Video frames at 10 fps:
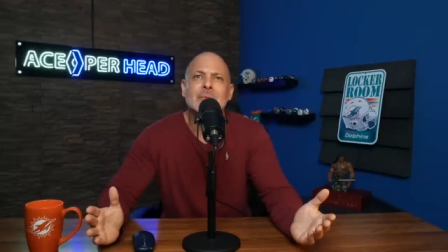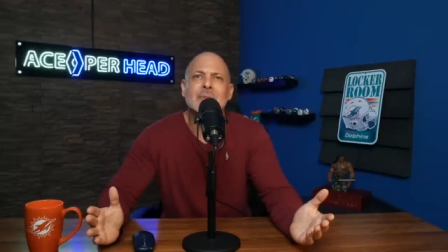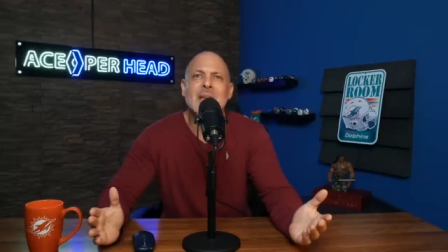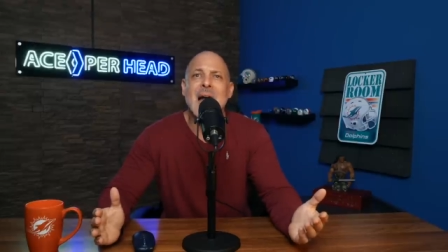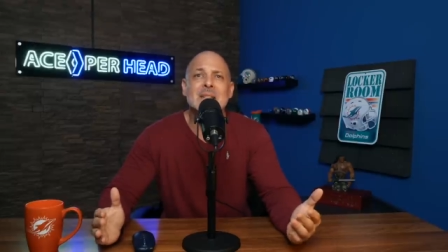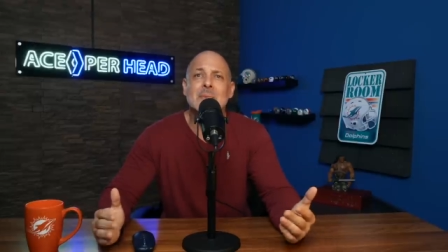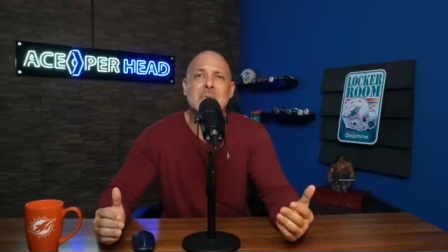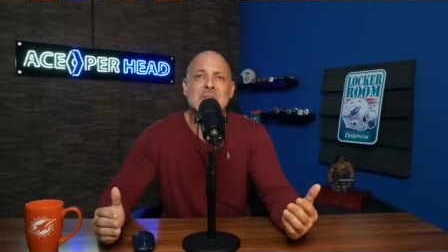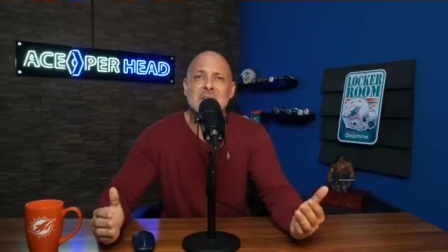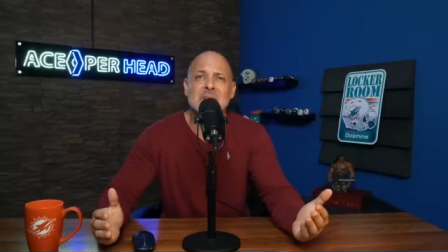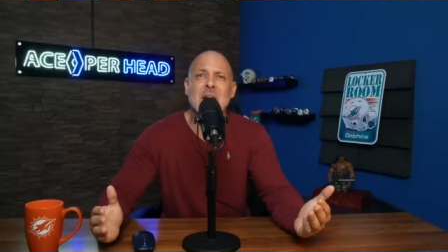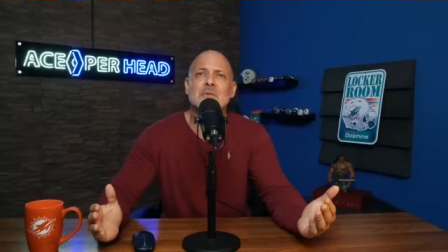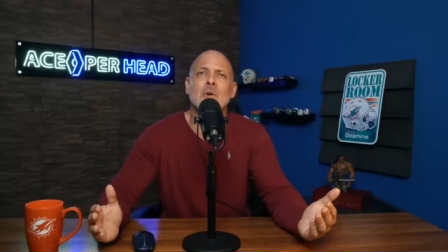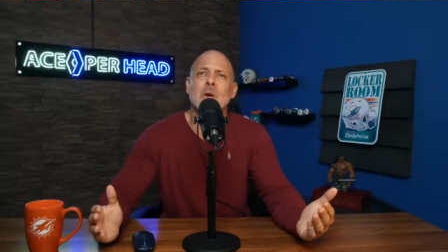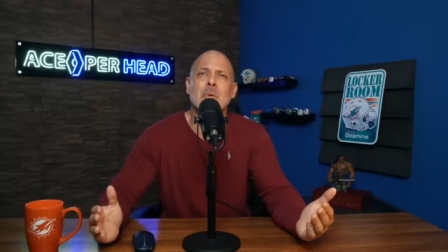He hasn't been
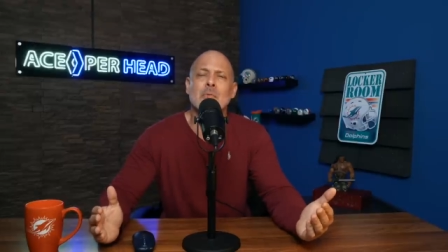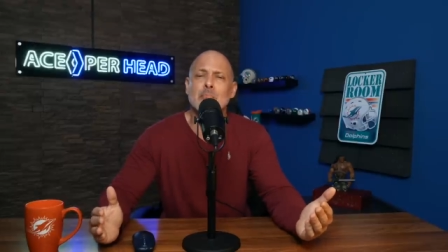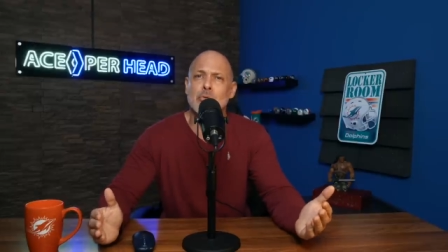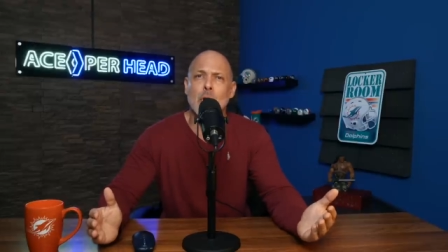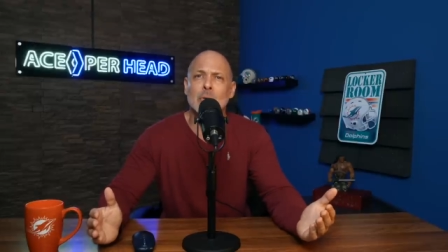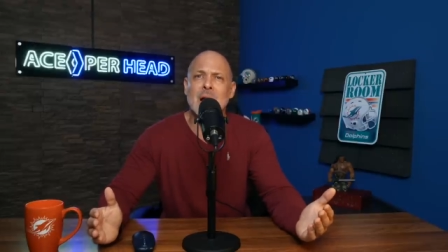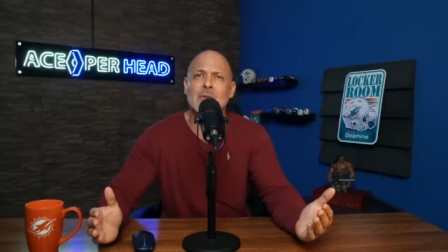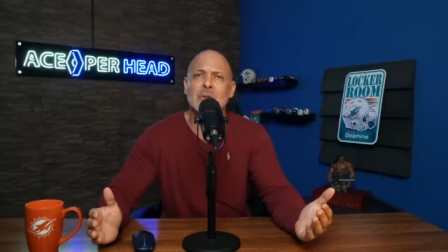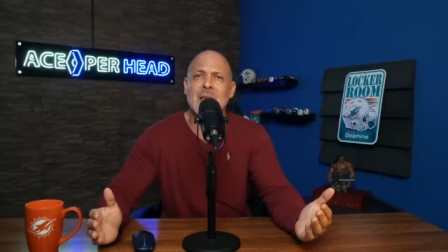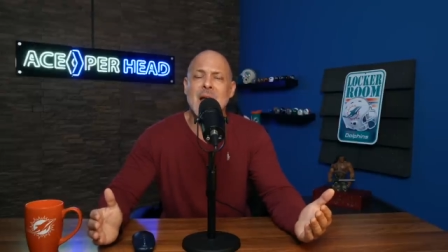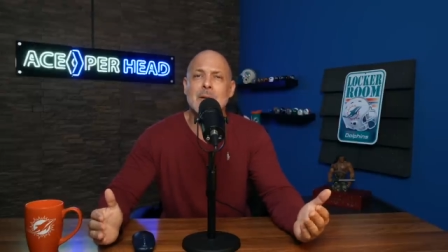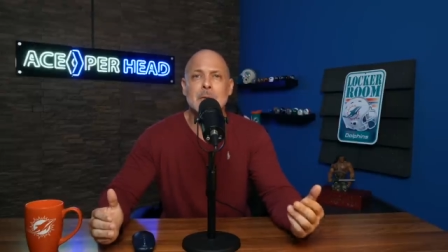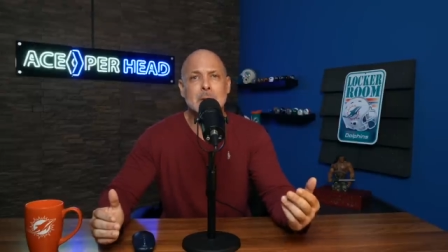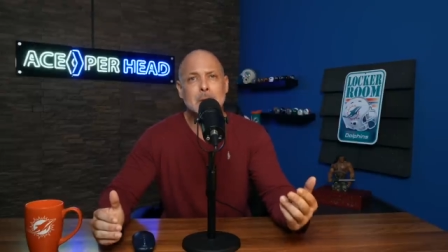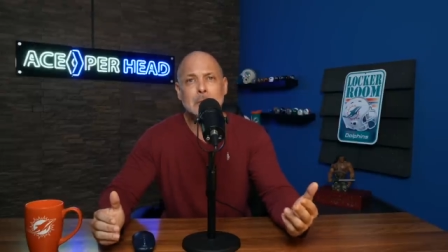successful on a pro level yet.
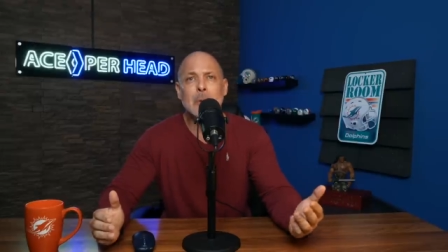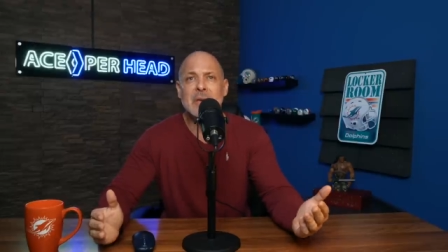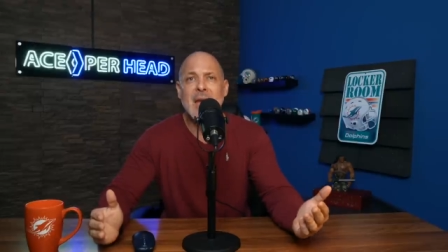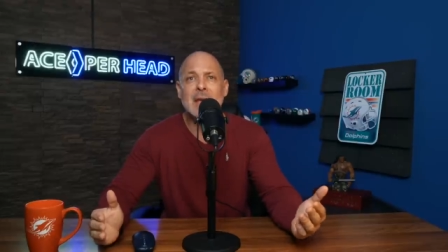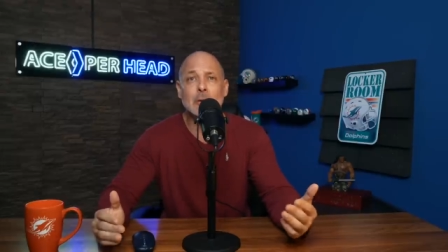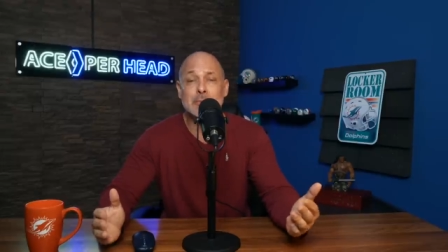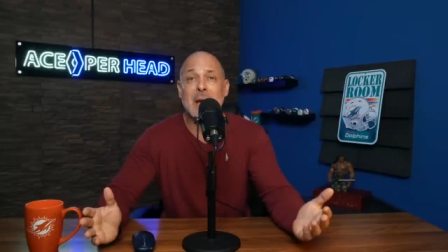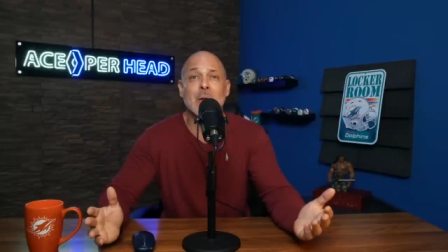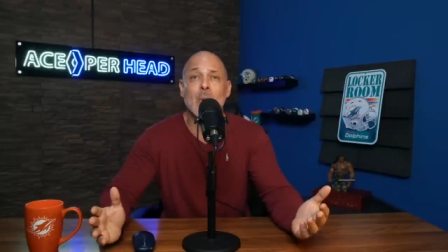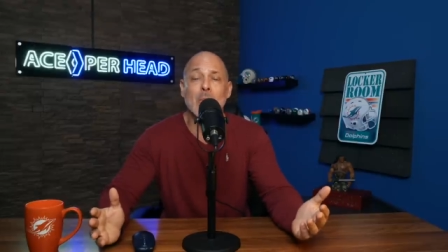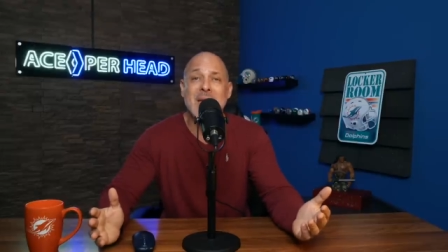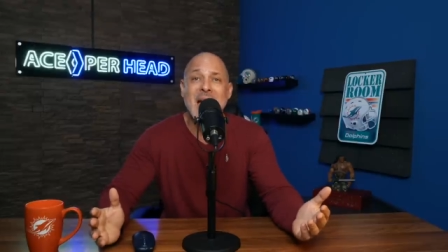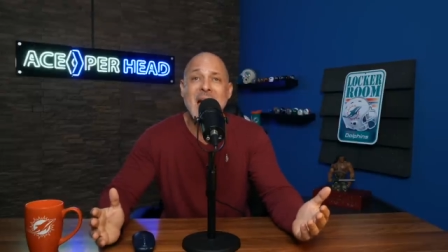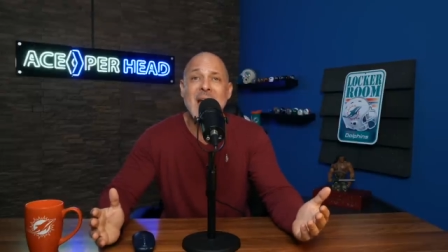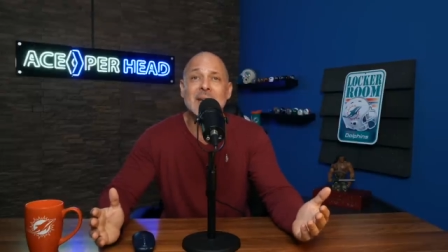He looked okay. He looked better than what we
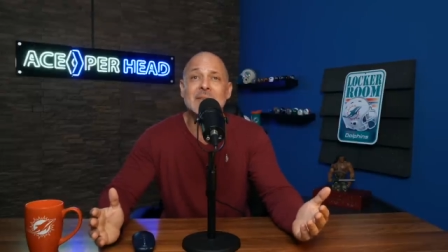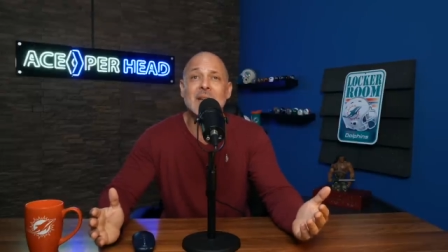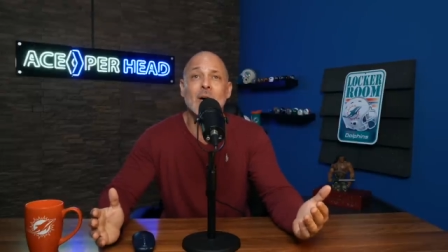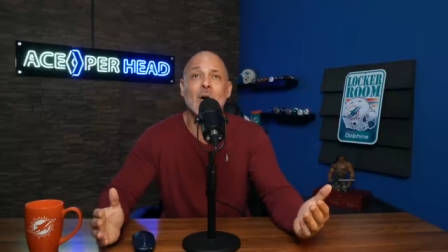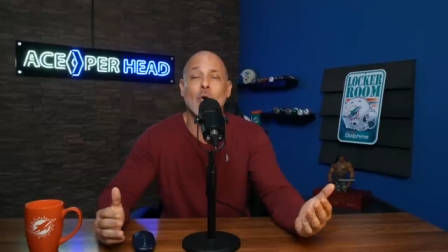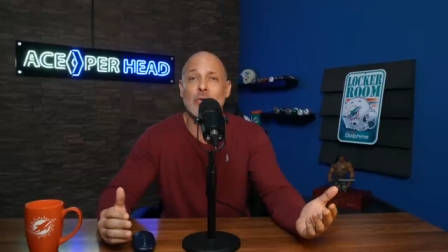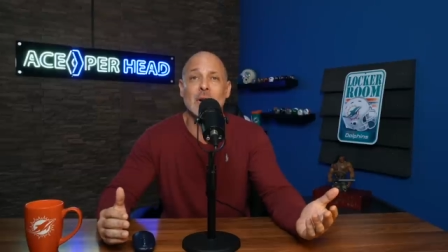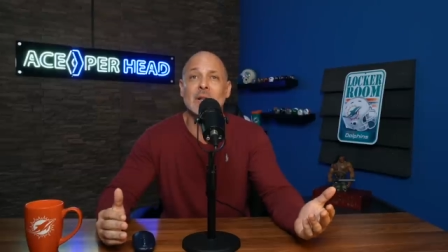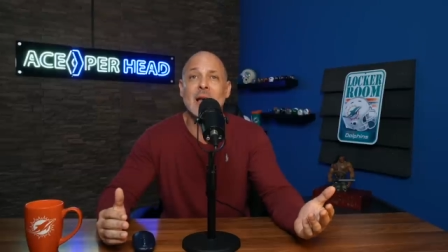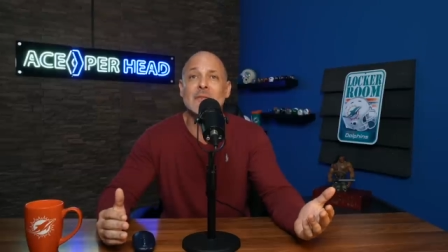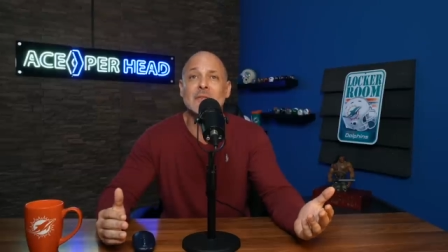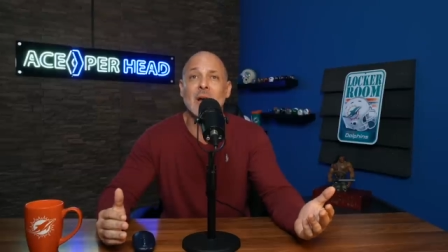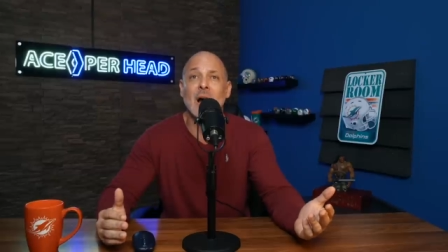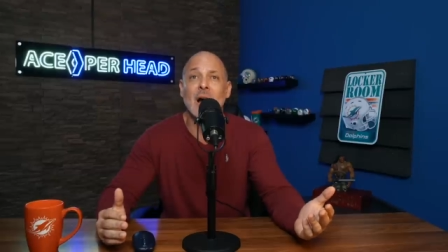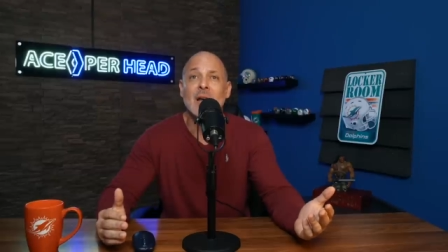had over at left
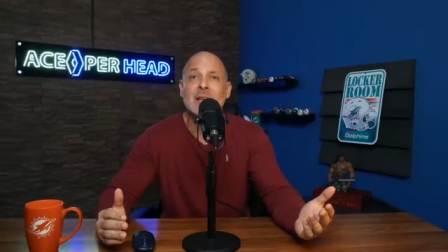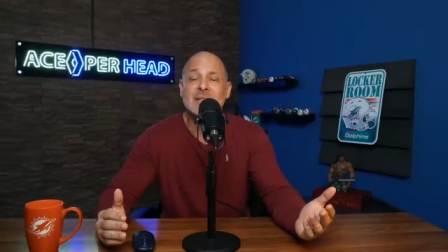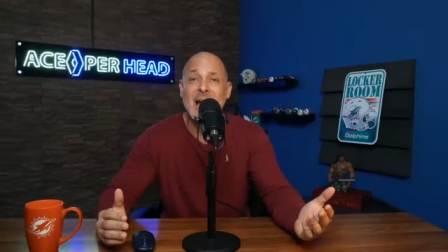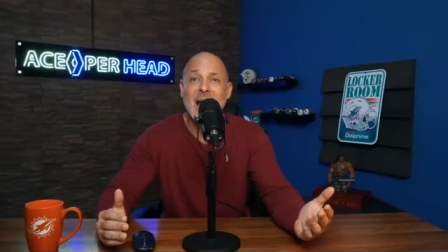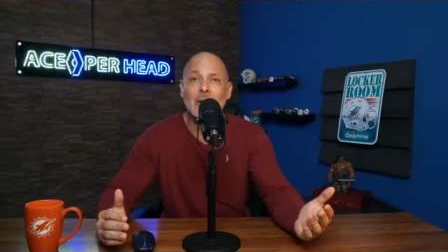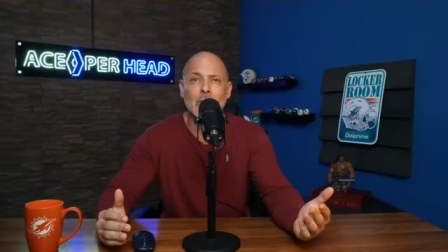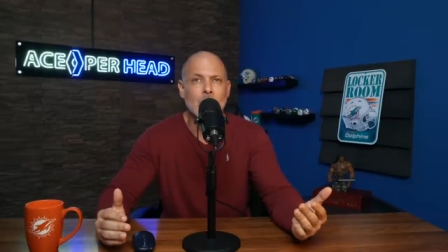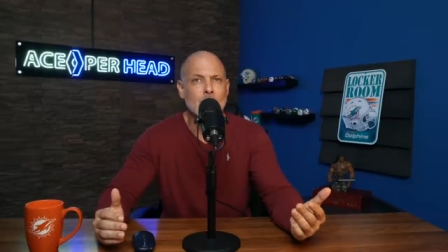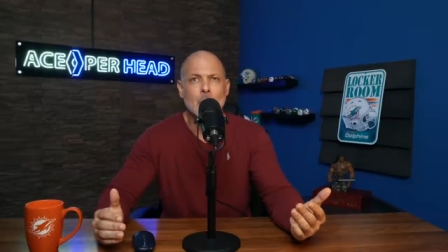uh, tackle,